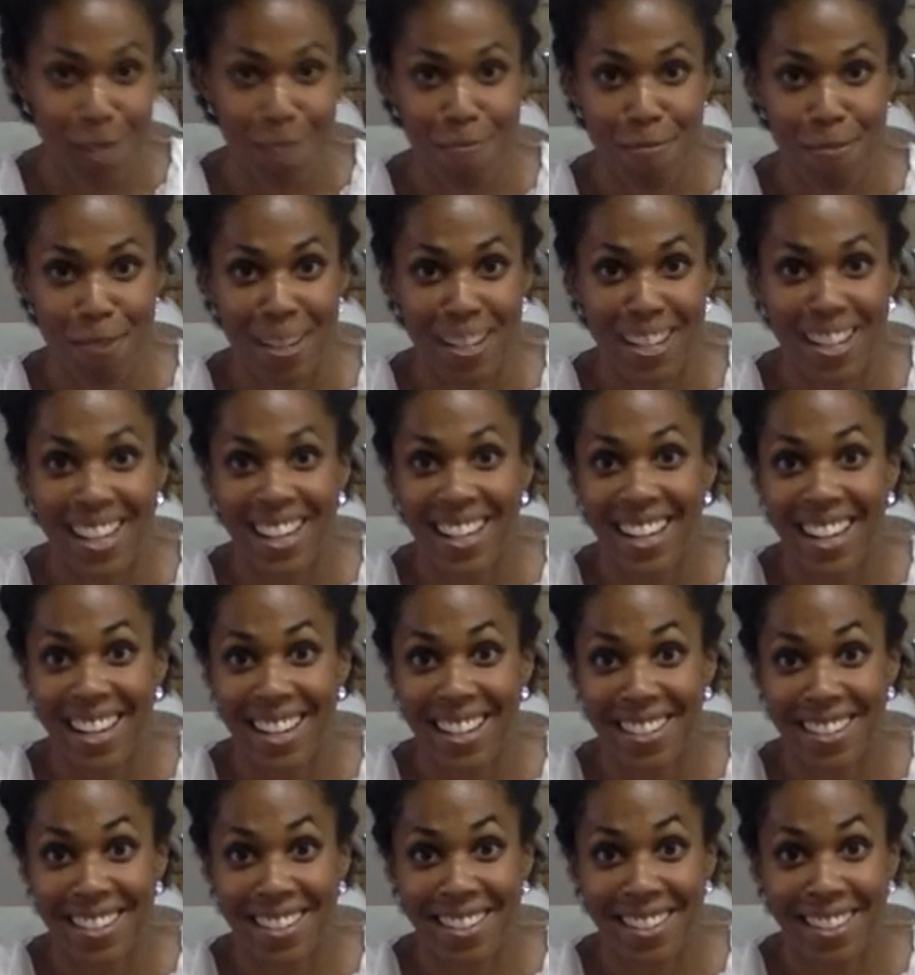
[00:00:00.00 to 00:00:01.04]
in print in
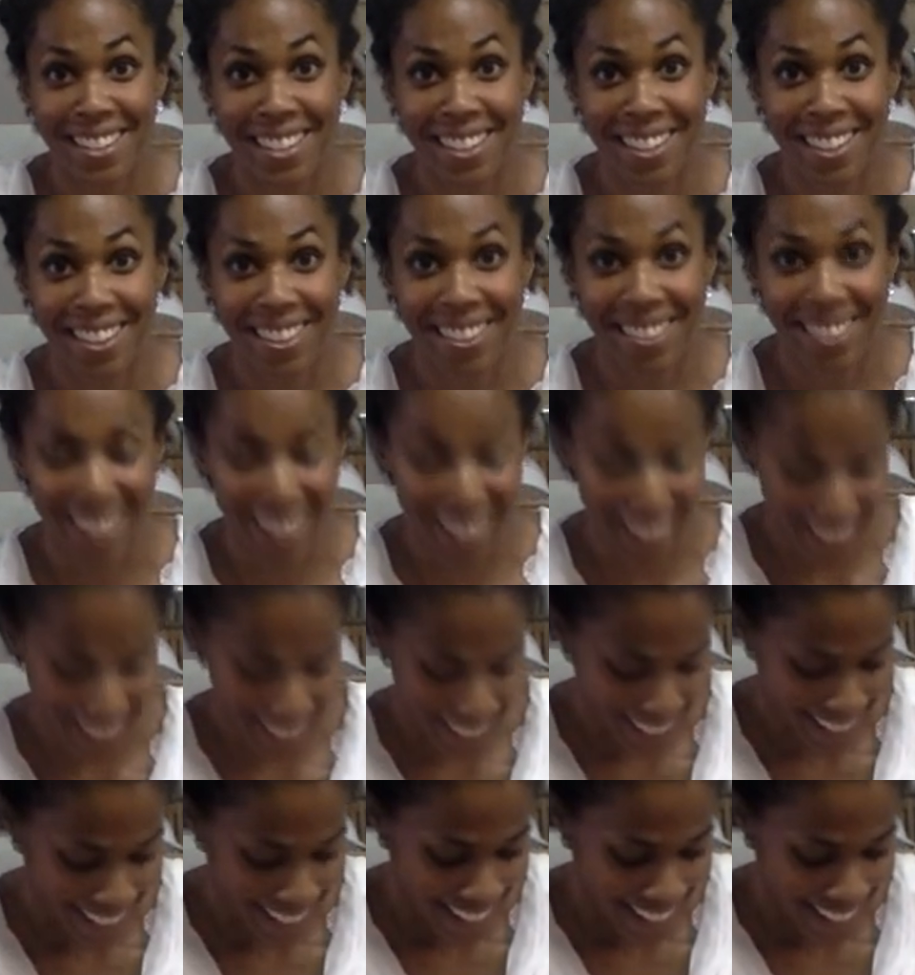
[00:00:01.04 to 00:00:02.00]
1893.